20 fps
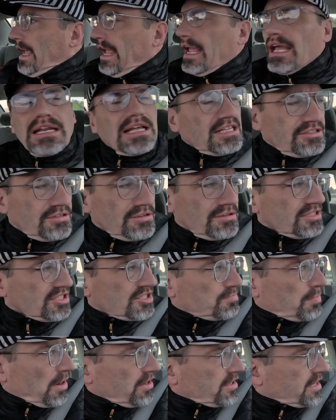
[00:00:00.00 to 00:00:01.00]
And I turned the
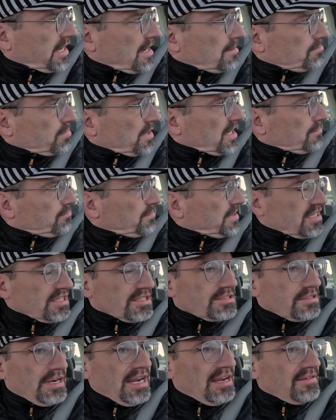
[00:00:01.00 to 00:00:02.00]
Spark app on
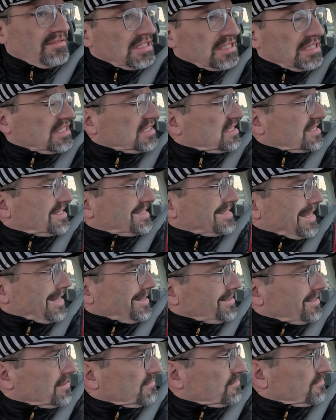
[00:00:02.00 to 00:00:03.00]
because they're having an
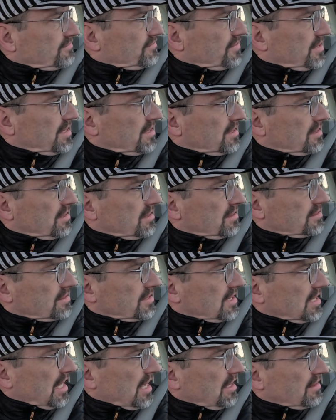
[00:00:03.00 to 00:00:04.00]
incentive
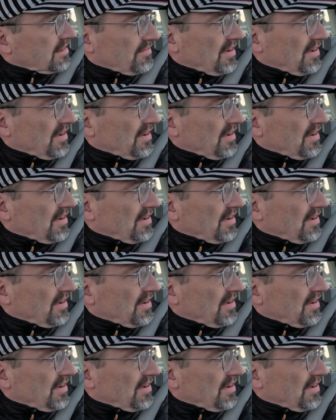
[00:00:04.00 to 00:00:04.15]
today.